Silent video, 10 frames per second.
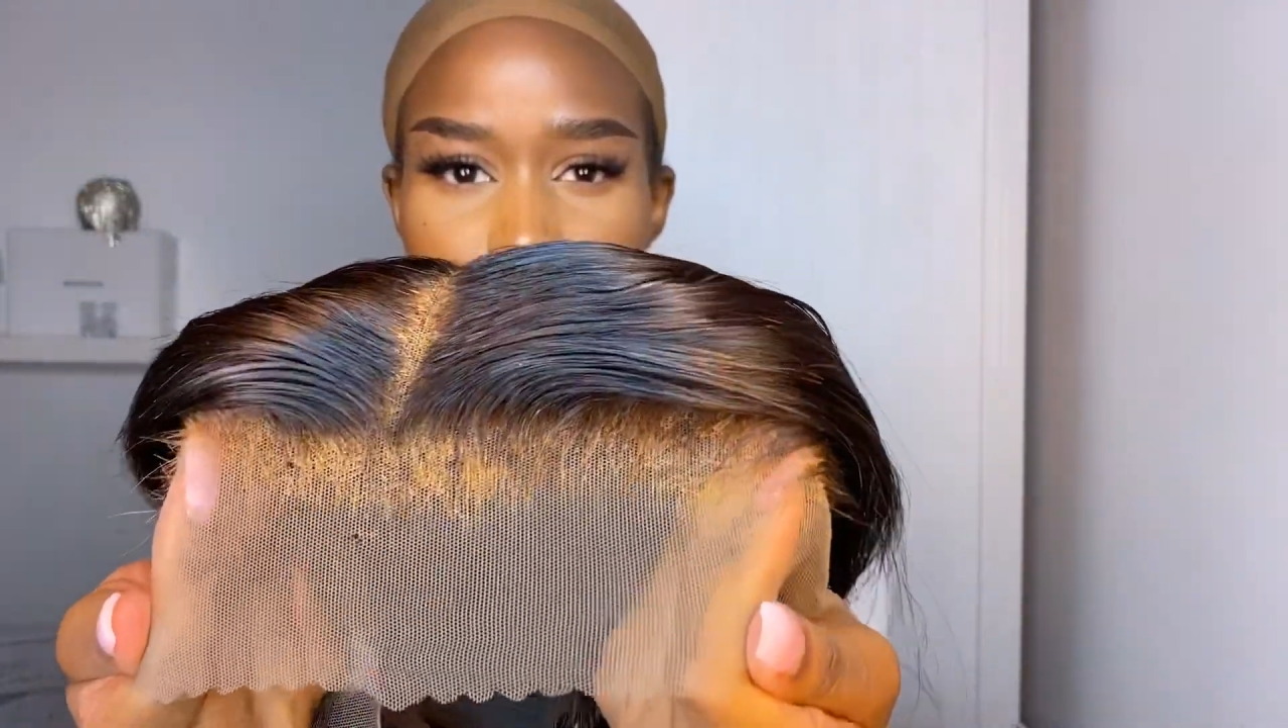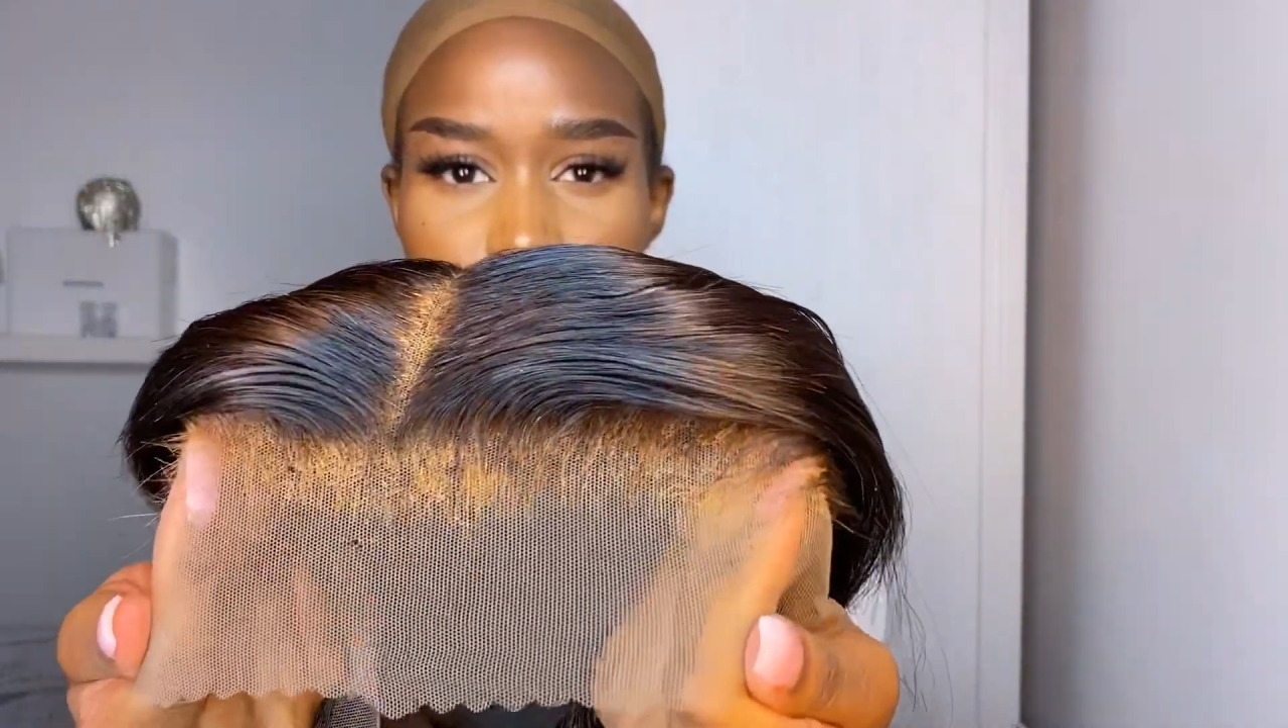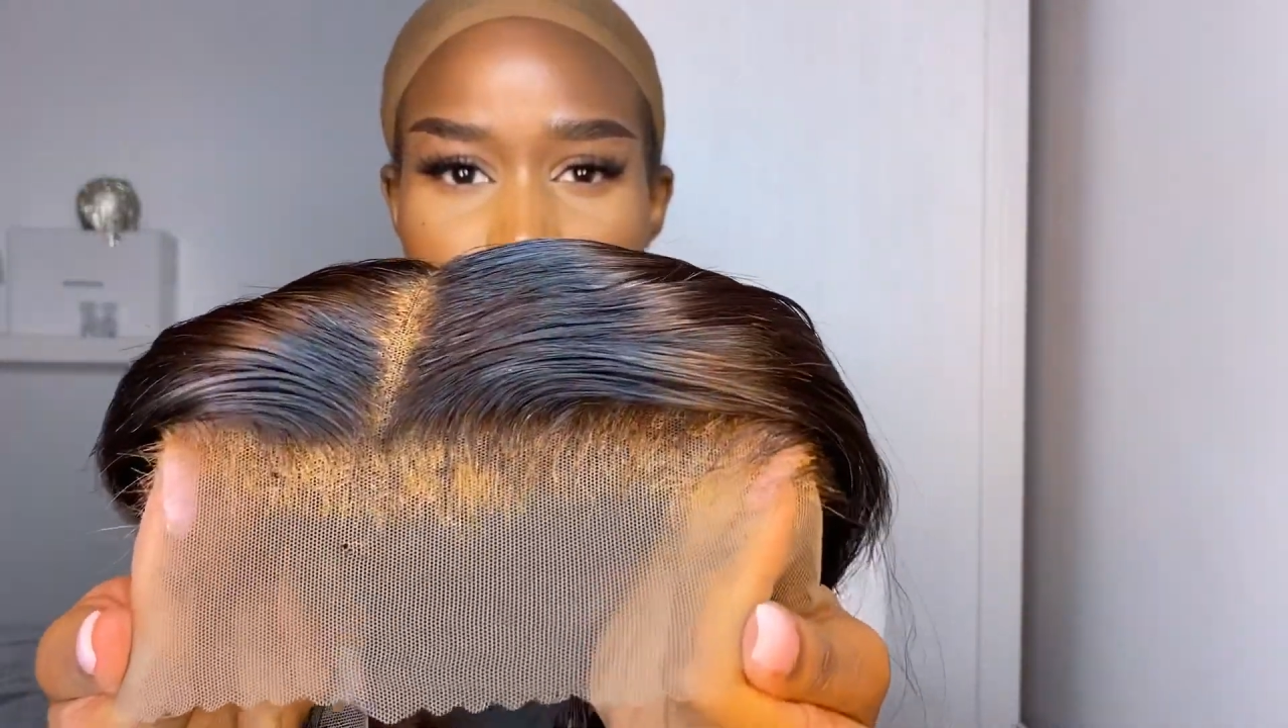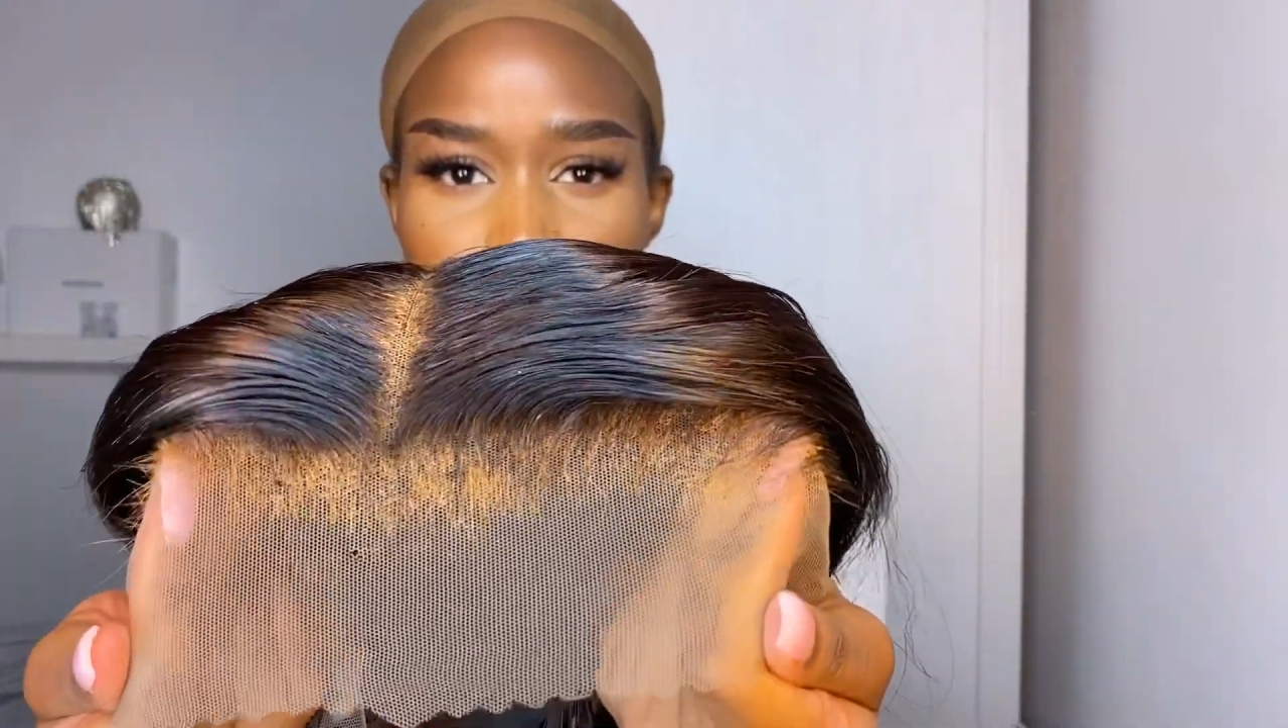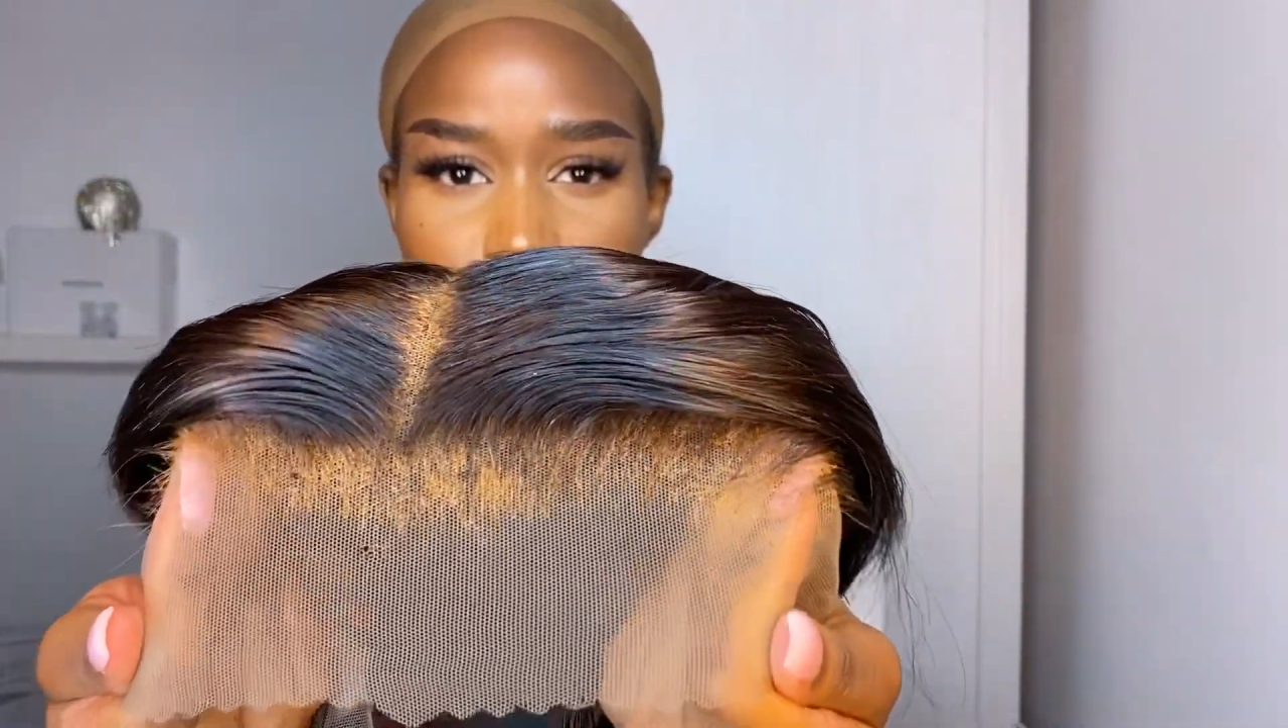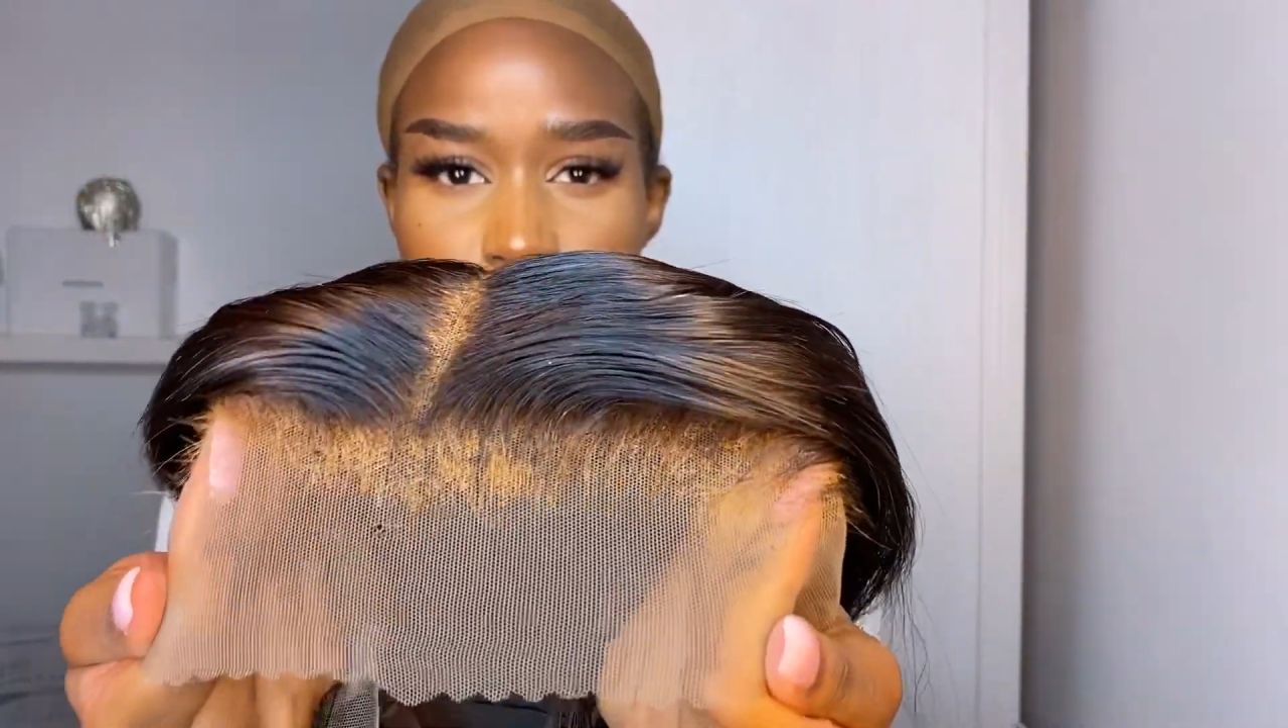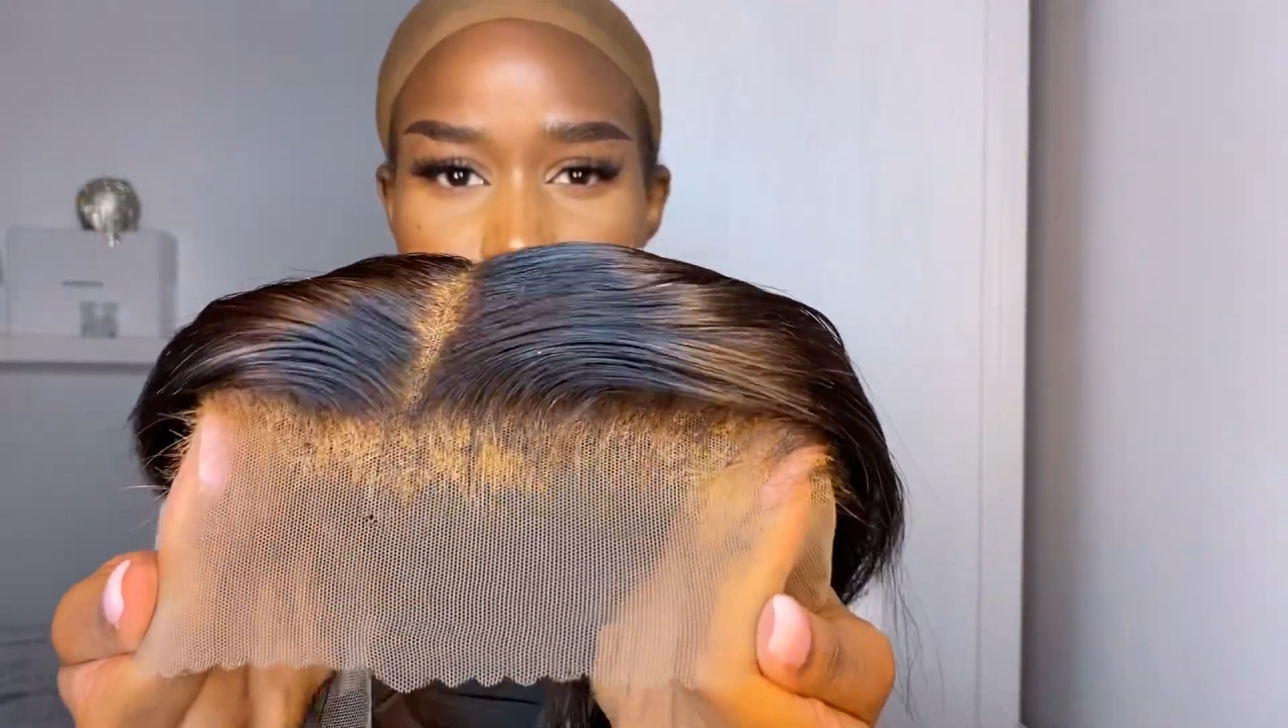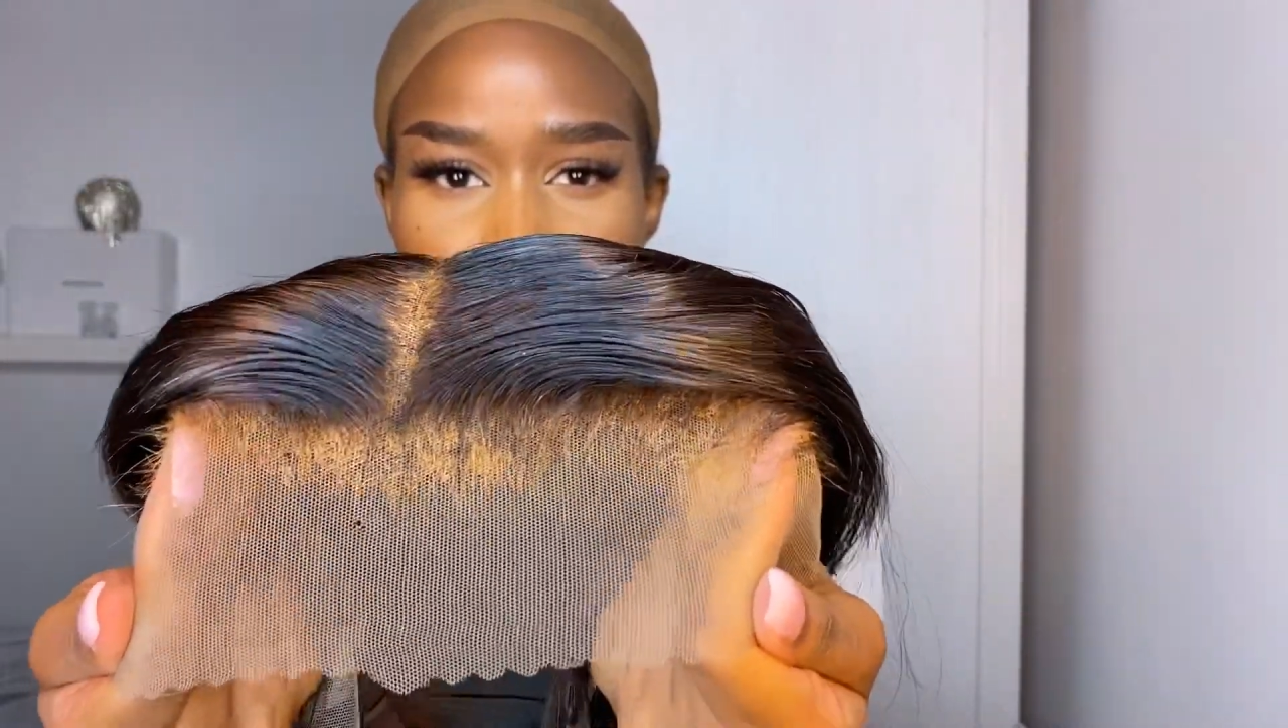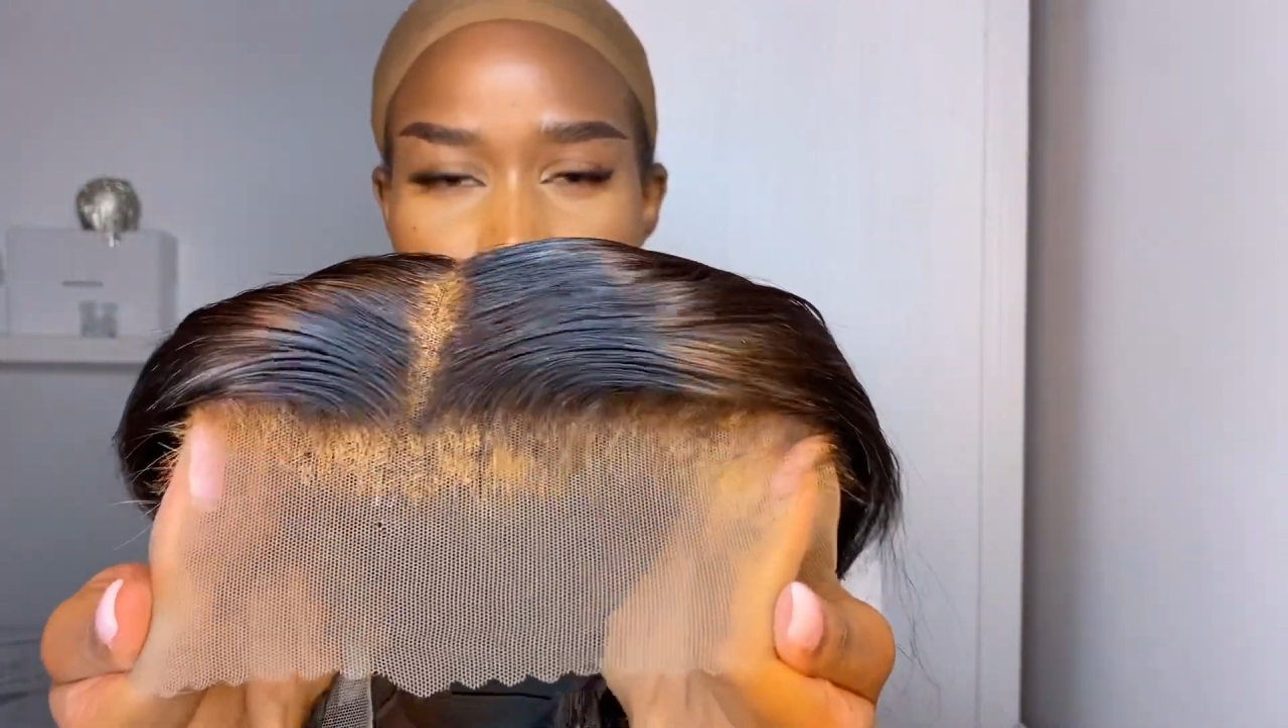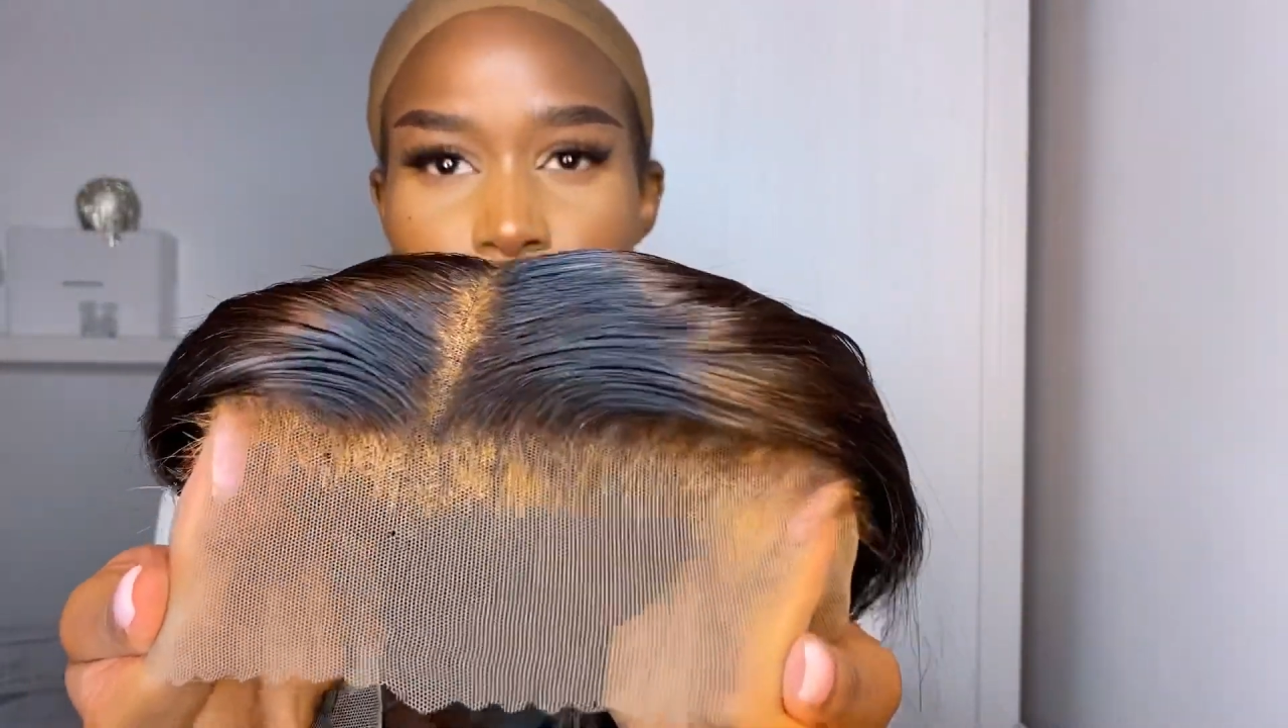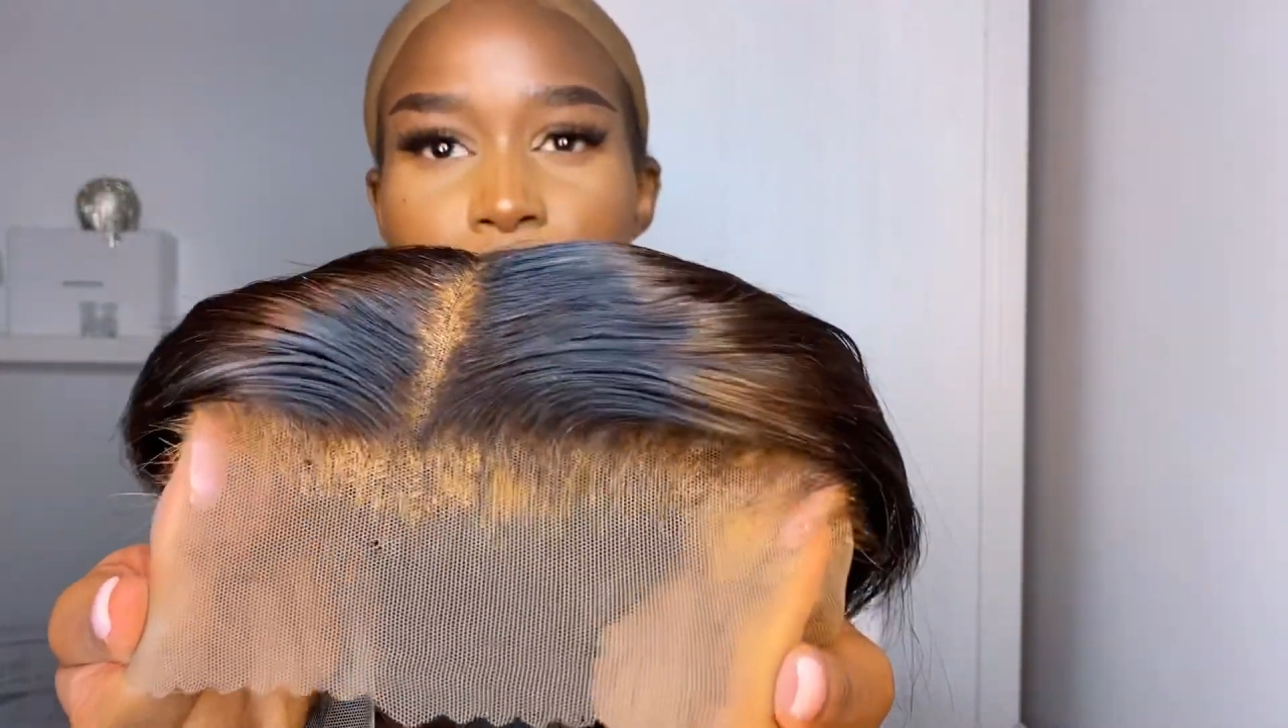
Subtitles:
You can tell it's like